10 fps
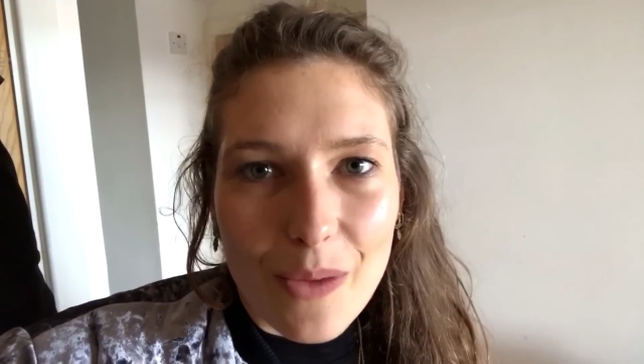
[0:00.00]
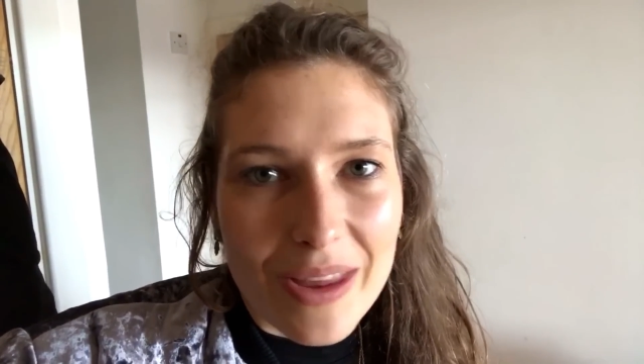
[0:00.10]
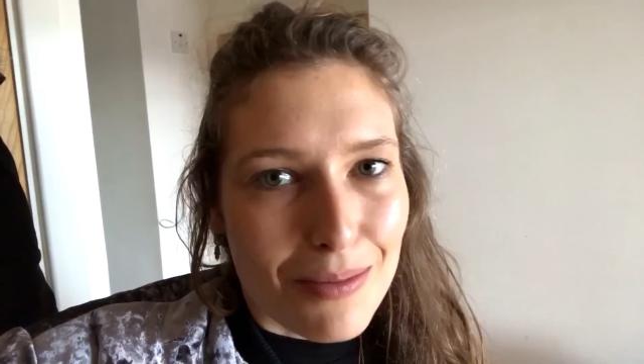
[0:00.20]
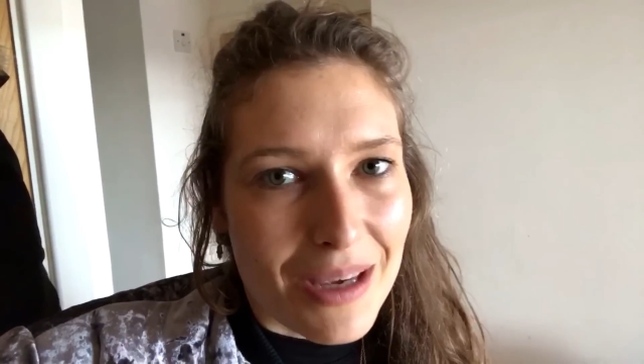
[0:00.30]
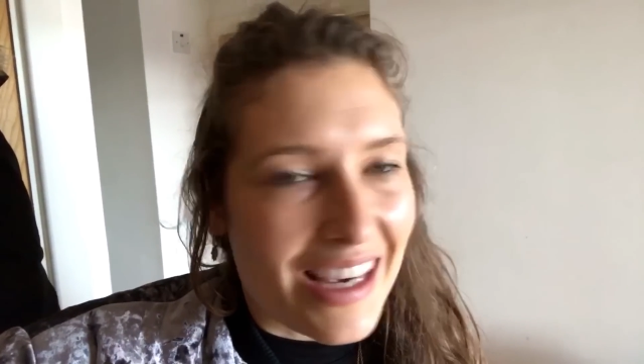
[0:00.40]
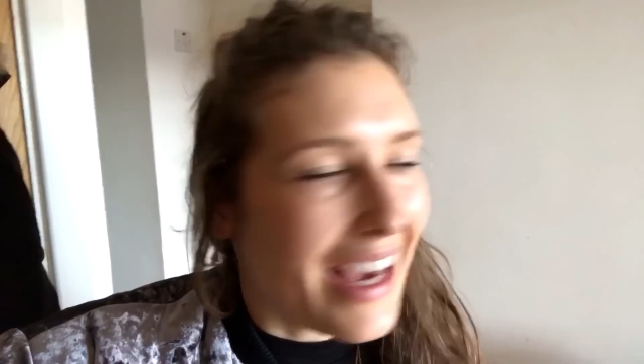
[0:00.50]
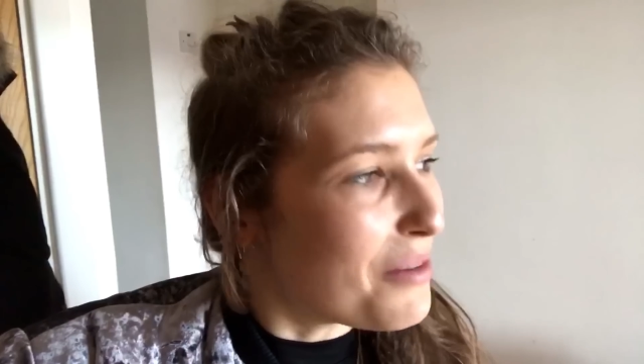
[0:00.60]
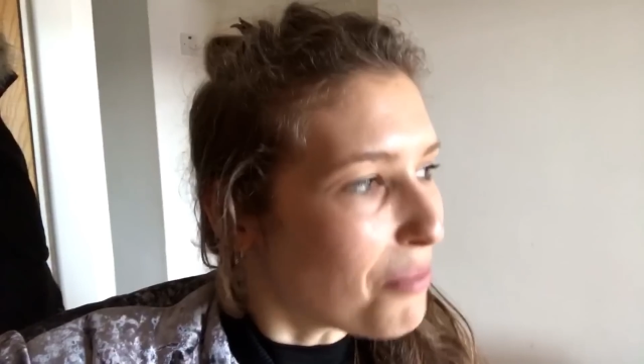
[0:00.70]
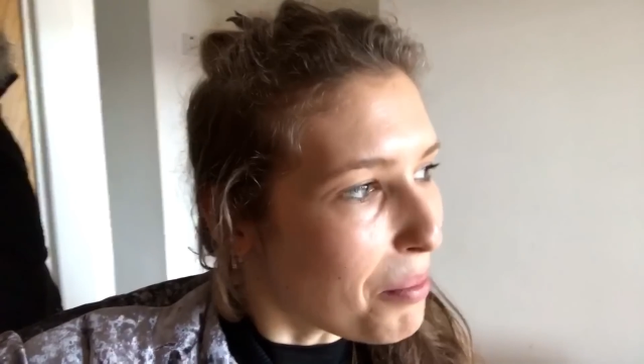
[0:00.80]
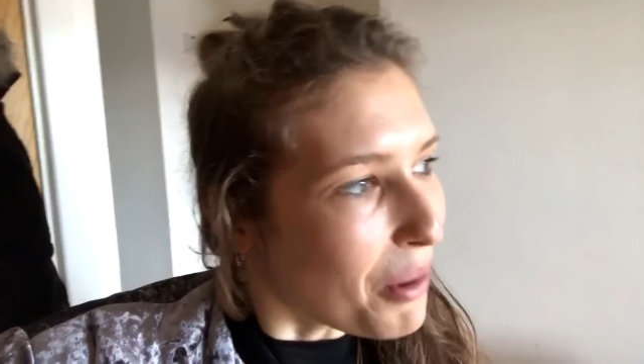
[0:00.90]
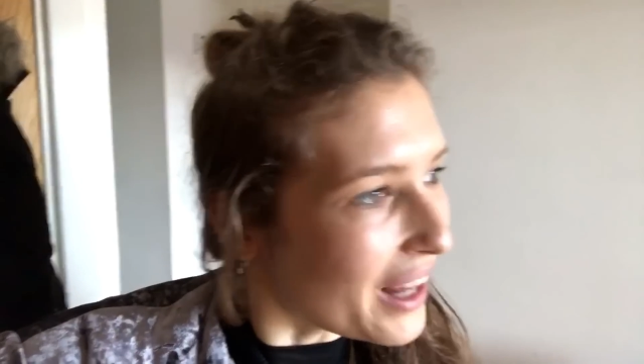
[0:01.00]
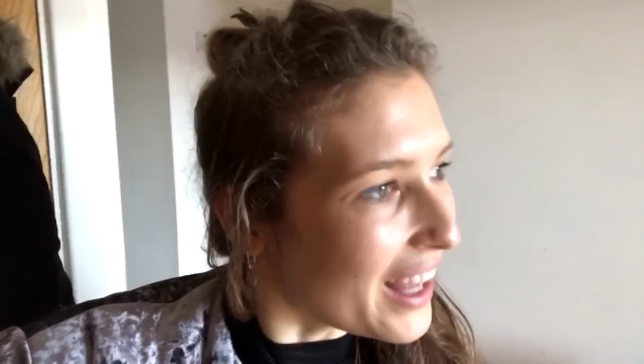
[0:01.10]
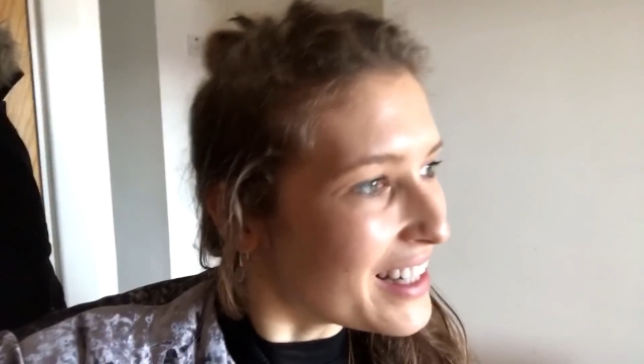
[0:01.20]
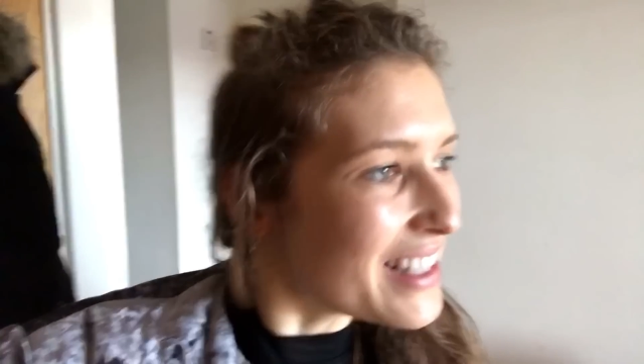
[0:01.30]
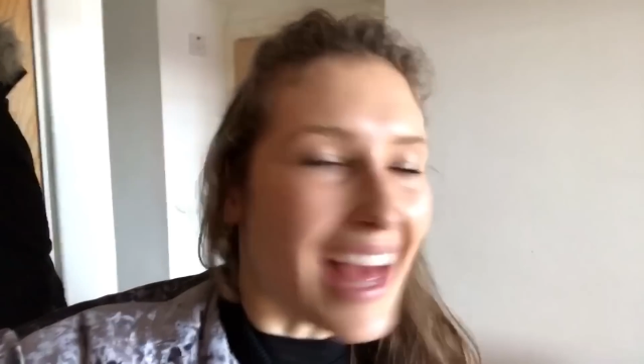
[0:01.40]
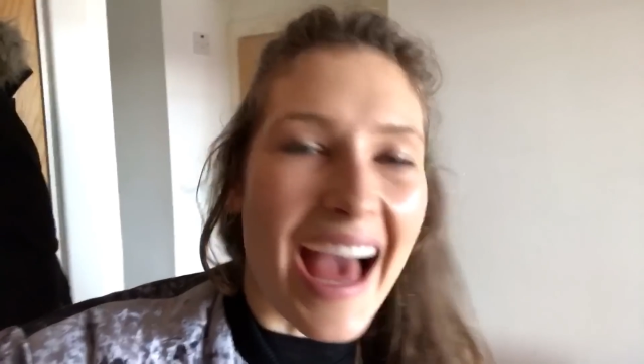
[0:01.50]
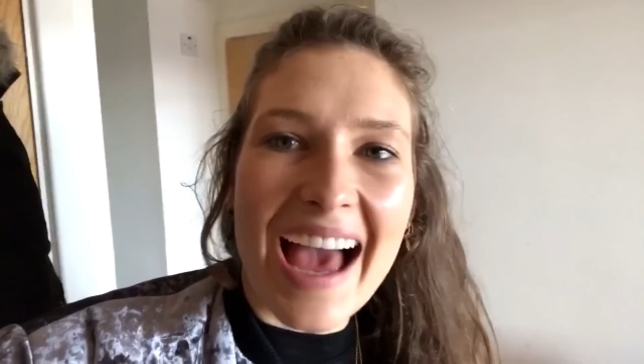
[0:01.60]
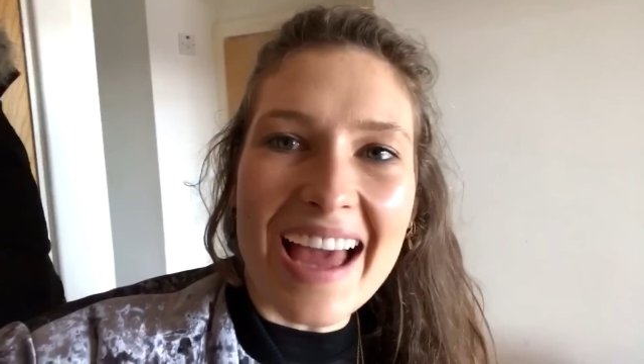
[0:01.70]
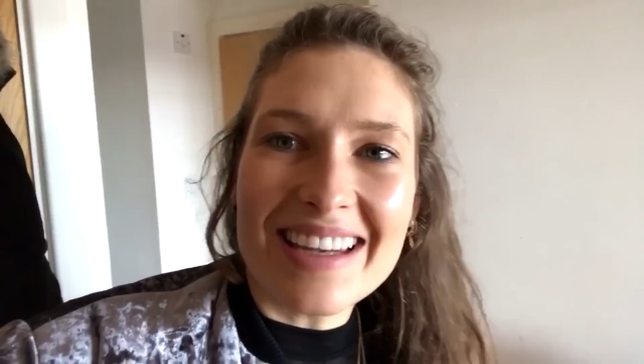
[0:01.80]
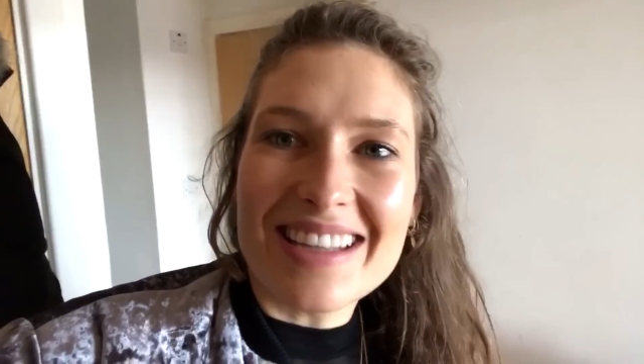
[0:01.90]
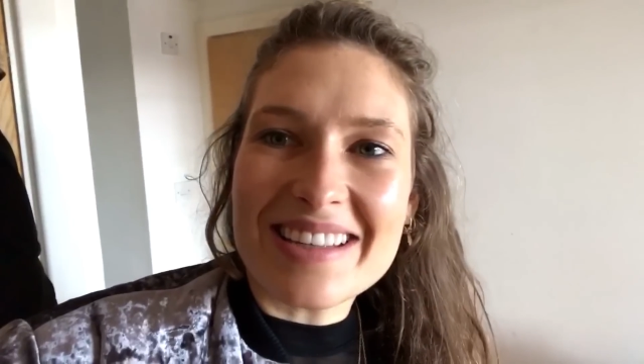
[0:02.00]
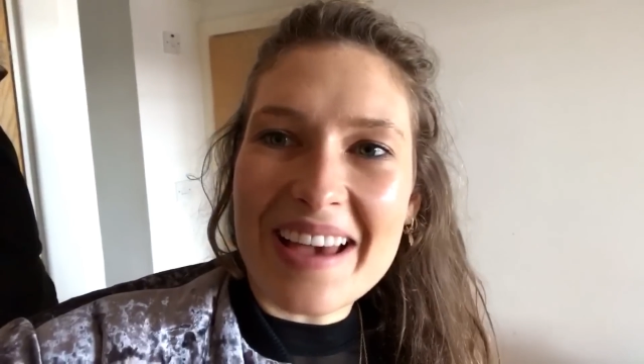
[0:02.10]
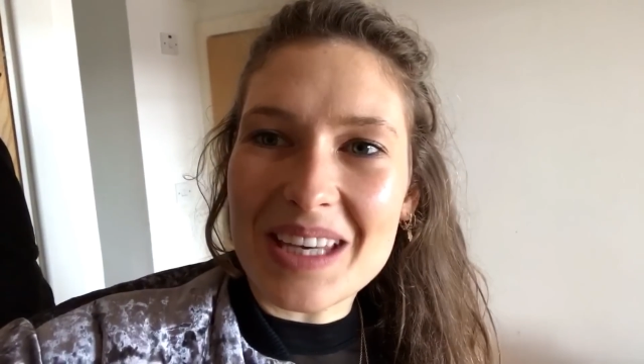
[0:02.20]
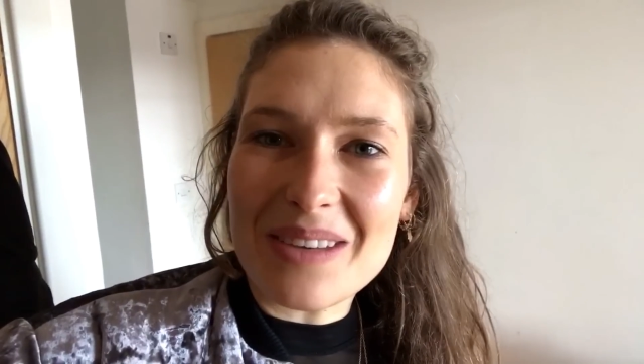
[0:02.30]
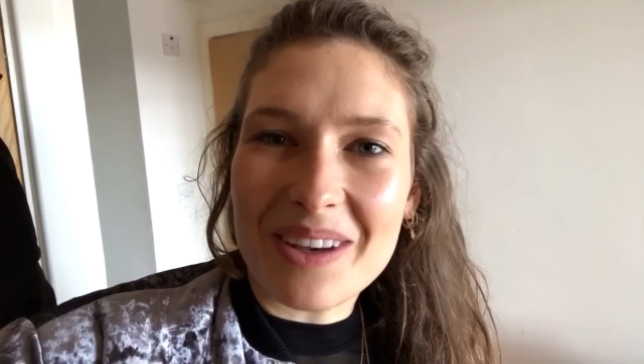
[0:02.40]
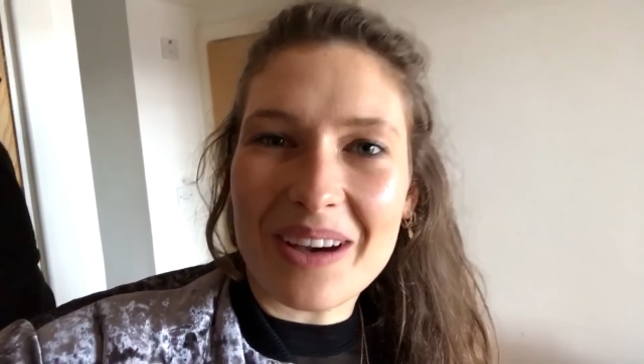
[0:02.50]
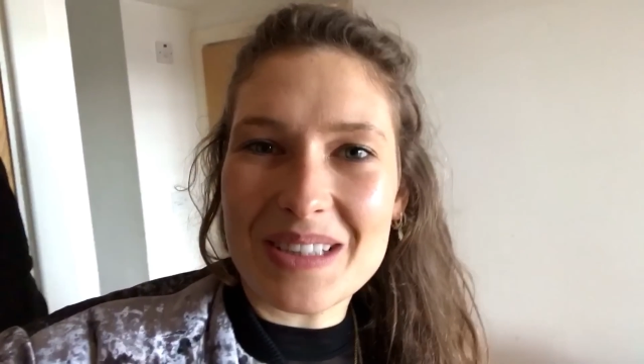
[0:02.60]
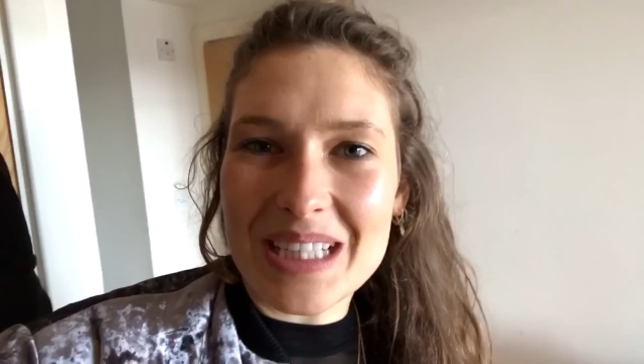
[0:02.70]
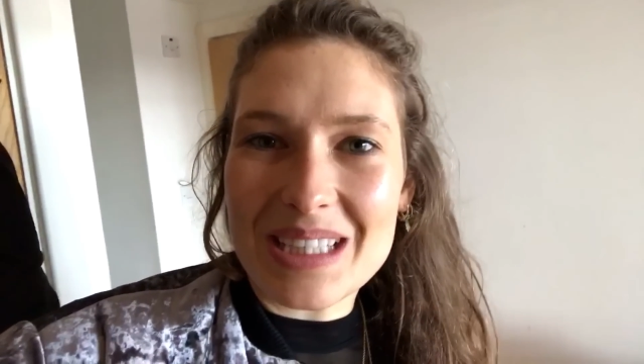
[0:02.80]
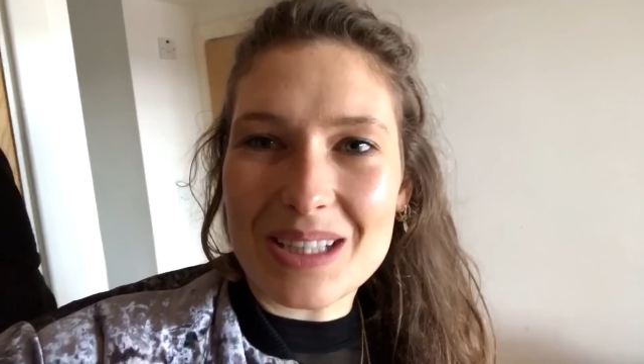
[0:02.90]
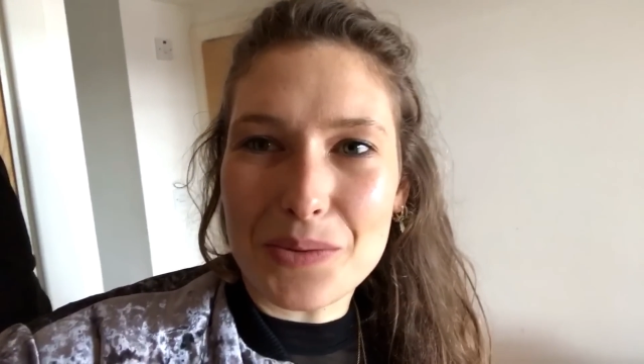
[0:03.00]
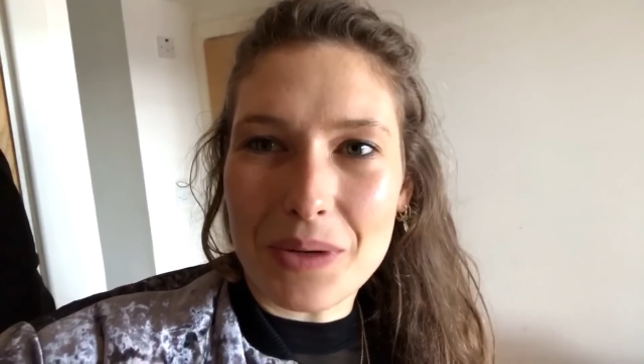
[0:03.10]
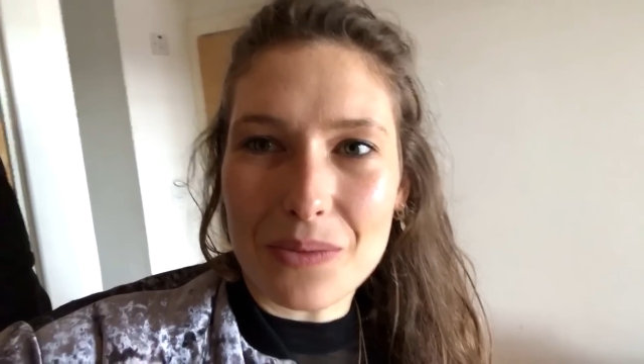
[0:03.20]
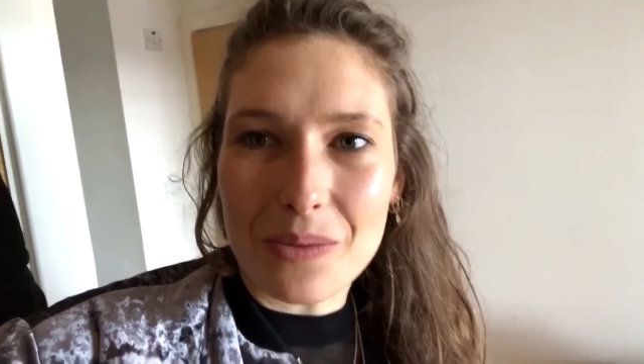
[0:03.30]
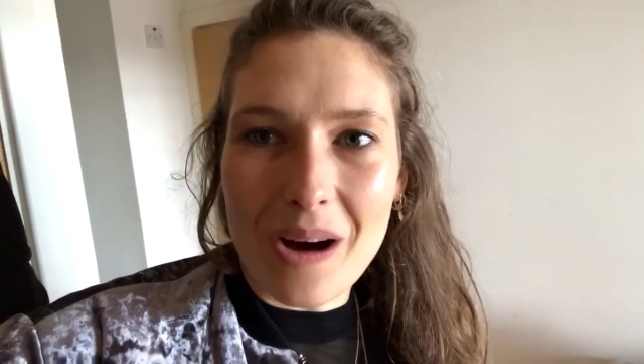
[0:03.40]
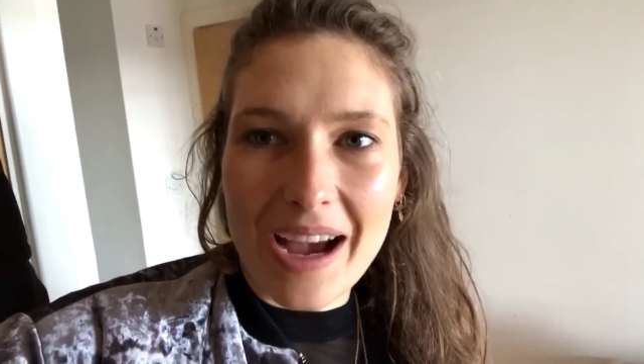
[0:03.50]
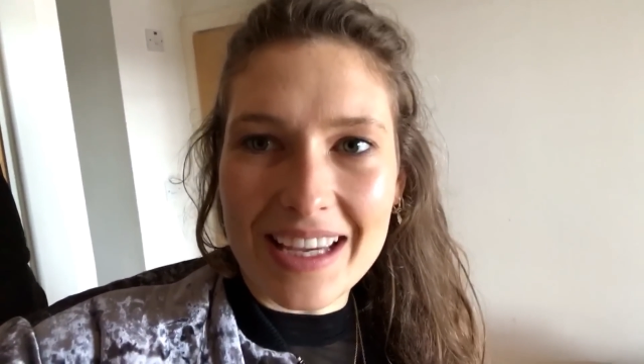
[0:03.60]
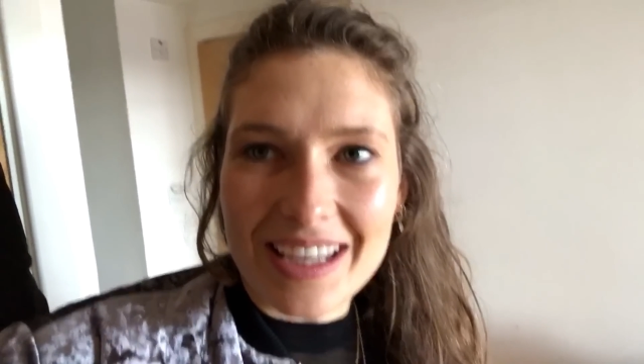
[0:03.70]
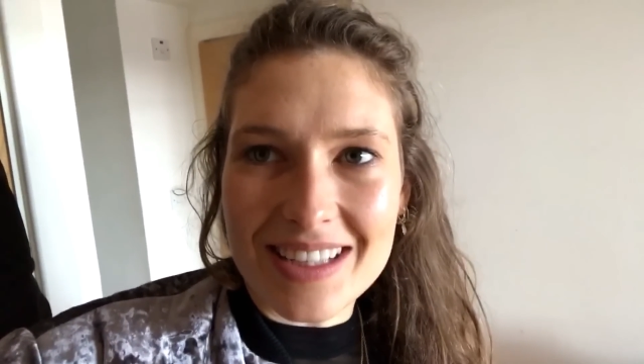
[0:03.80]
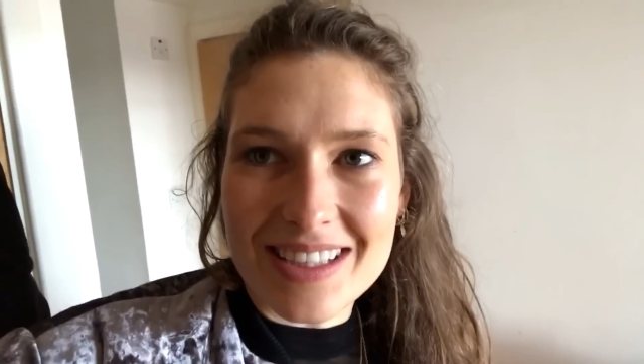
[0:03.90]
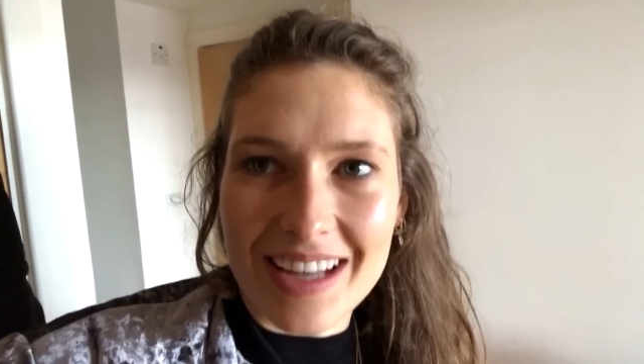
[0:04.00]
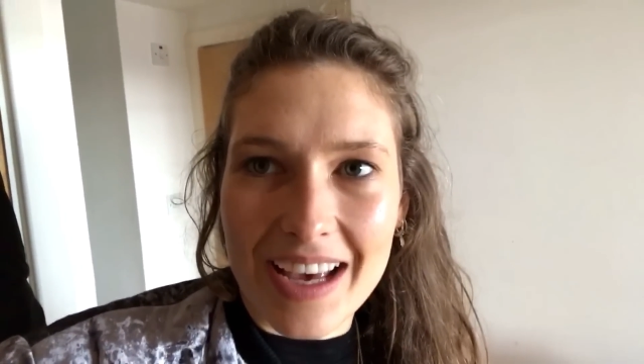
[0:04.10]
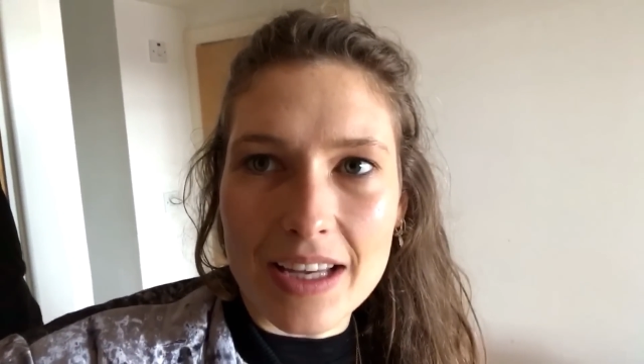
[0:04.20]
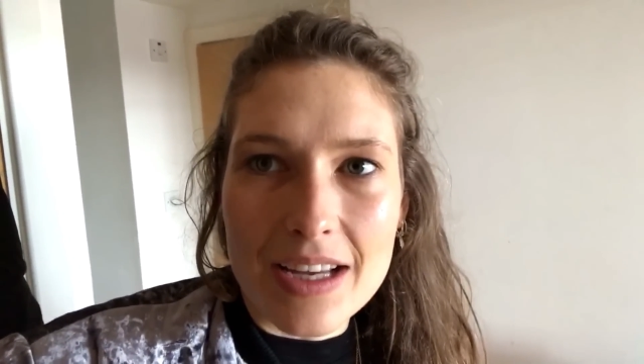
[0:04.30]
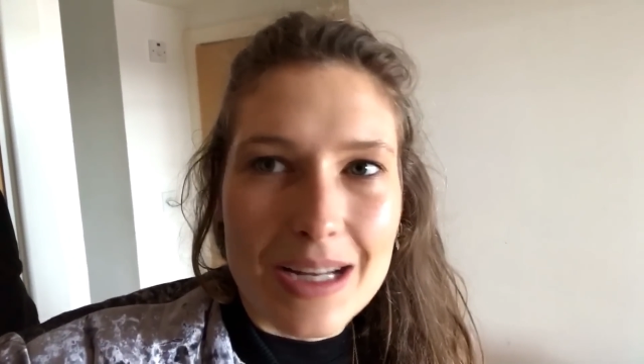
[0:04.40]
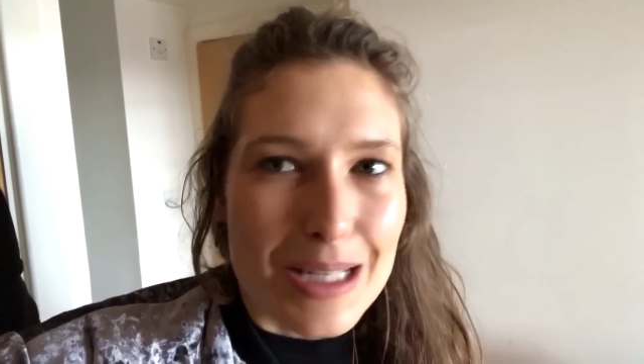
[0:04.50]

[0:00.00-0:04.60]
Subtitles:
with me in my pocket and keep you updated with what I eat today.